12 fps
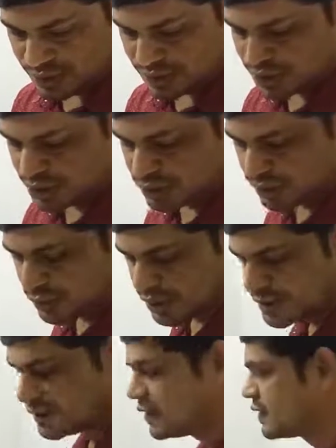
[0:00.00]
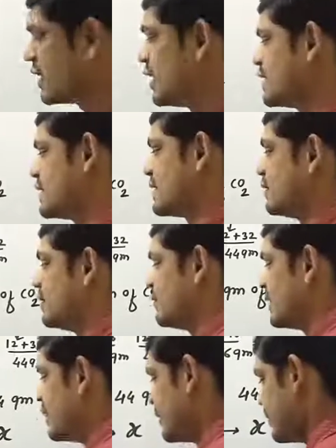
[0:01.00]

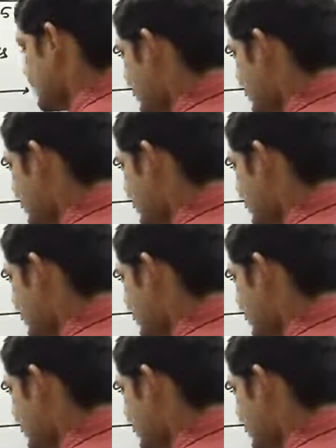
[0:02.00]
0.6875.